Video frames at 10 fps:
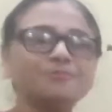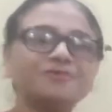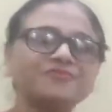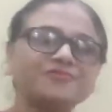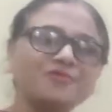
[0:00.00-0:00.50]

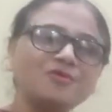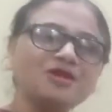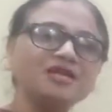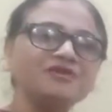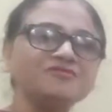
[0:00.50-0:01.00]
before
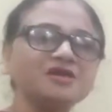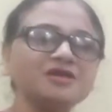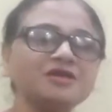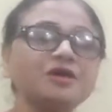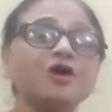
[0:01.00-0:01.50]

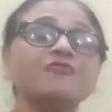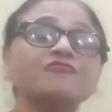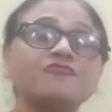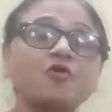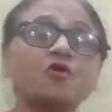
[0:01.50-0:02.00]
leaving
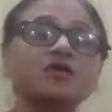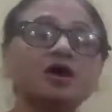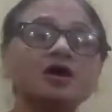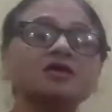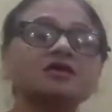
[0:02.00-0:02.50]
for
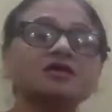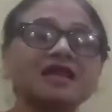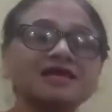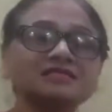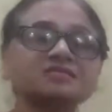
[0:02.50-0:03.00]
her
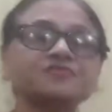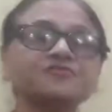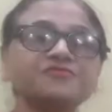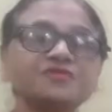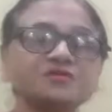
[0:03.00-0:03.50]
next
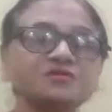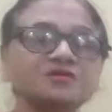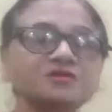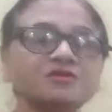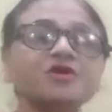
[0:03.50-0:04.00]

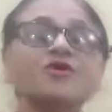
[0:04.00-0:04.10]
further